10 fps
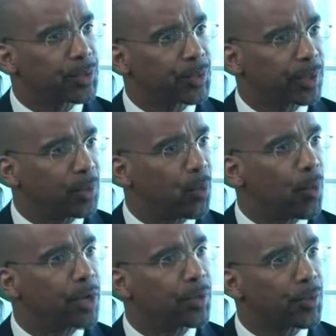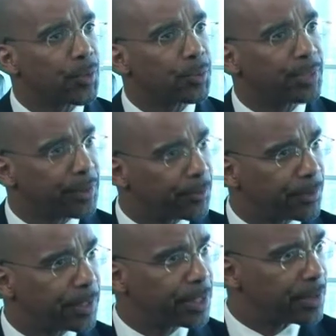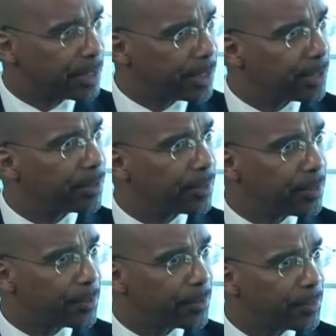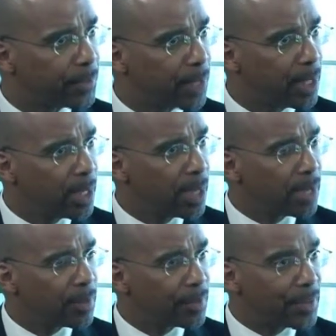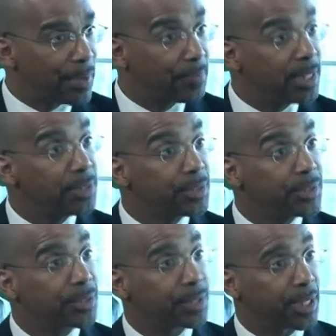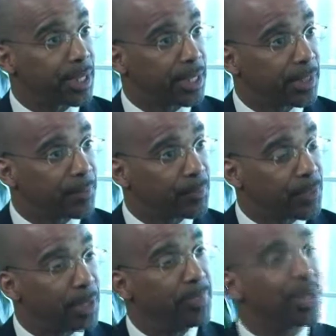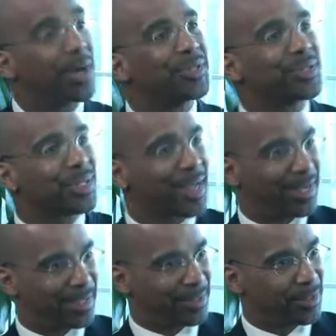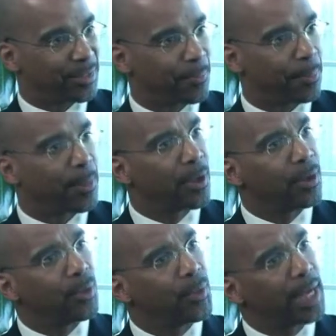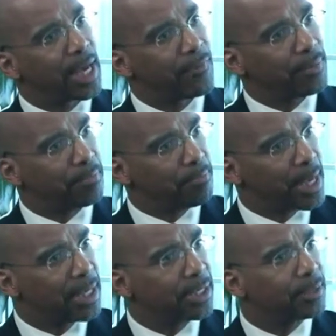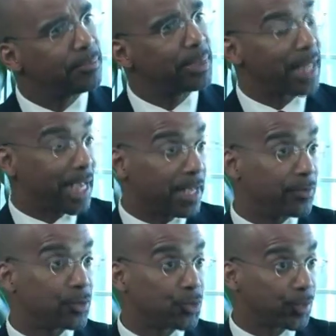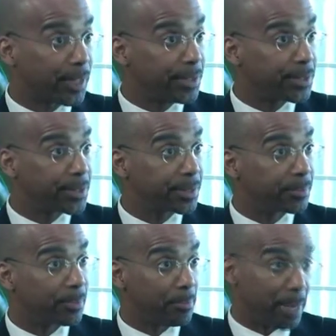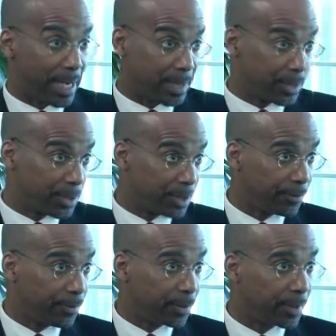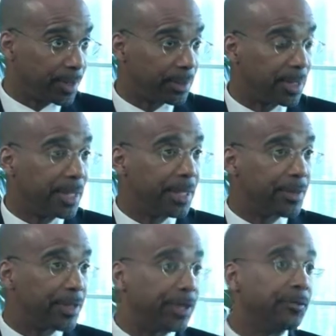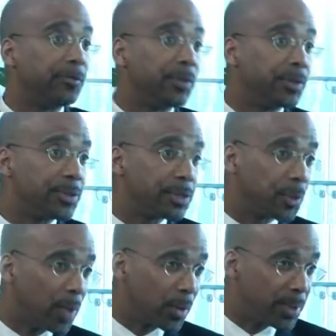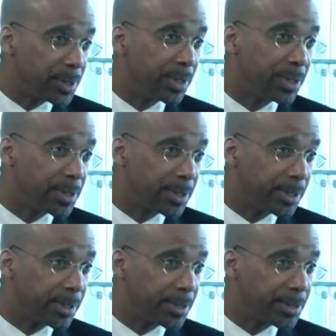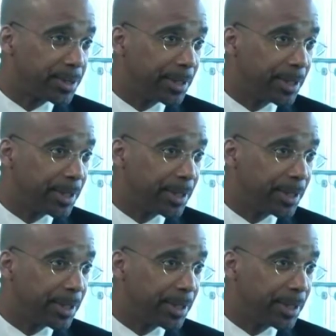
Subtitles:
treat one group differently than another group. That means to say that beyond science, we have embedded behavior traits, biases if you will, that influence the way we see disease.